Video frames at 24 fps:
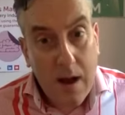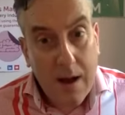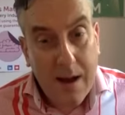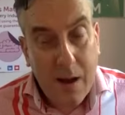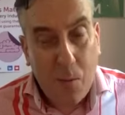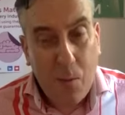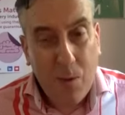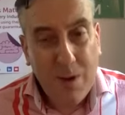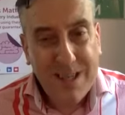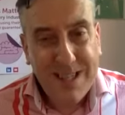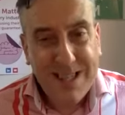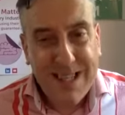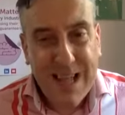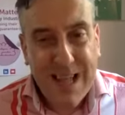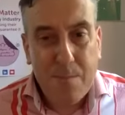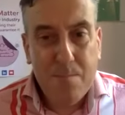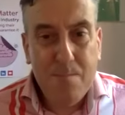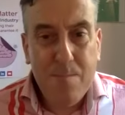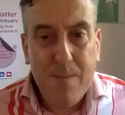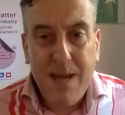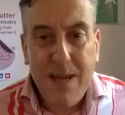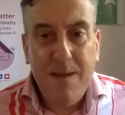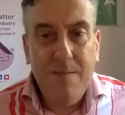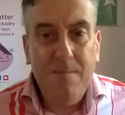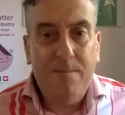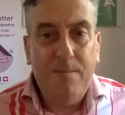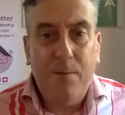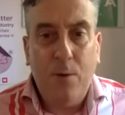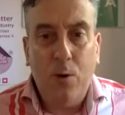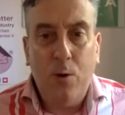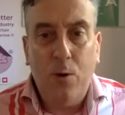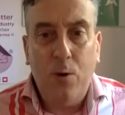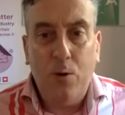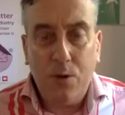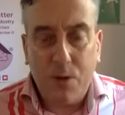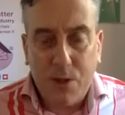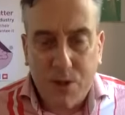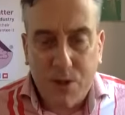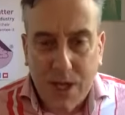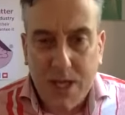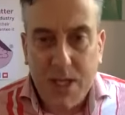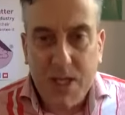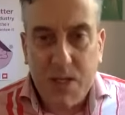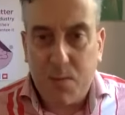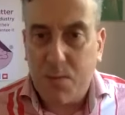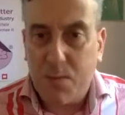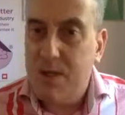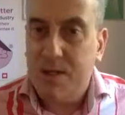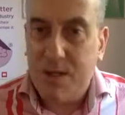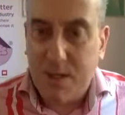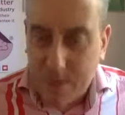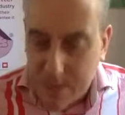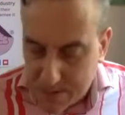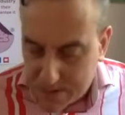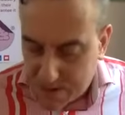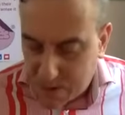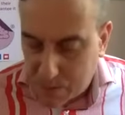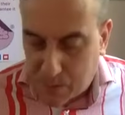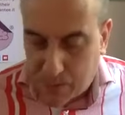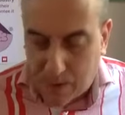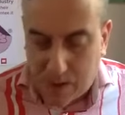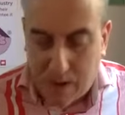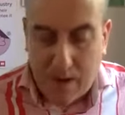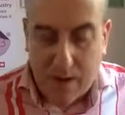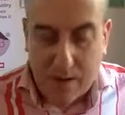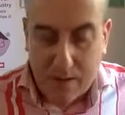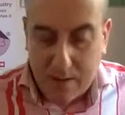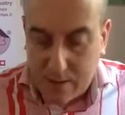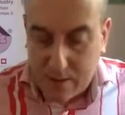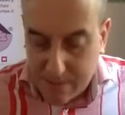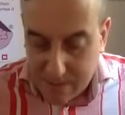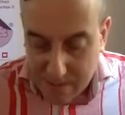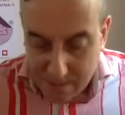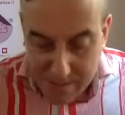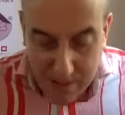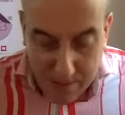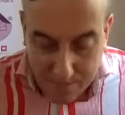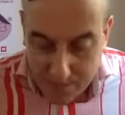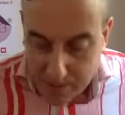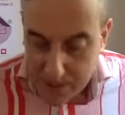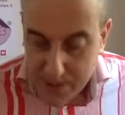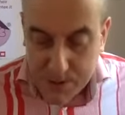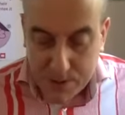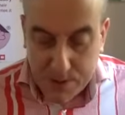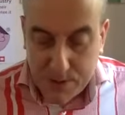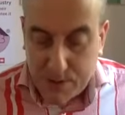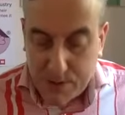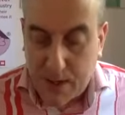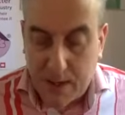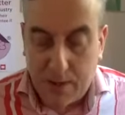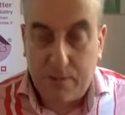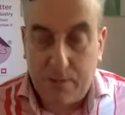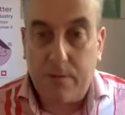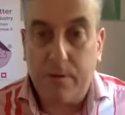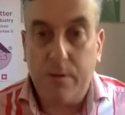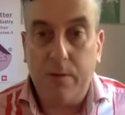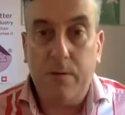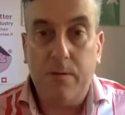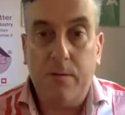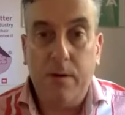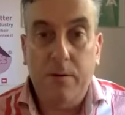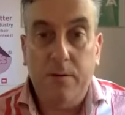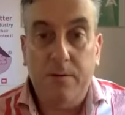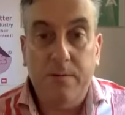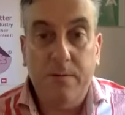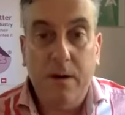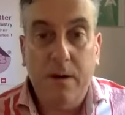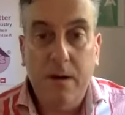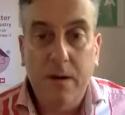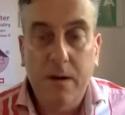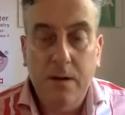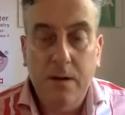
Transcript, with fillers: Now, what does yeah. that mean for Sainsbury's and the supplier that their innovation is going through the roof?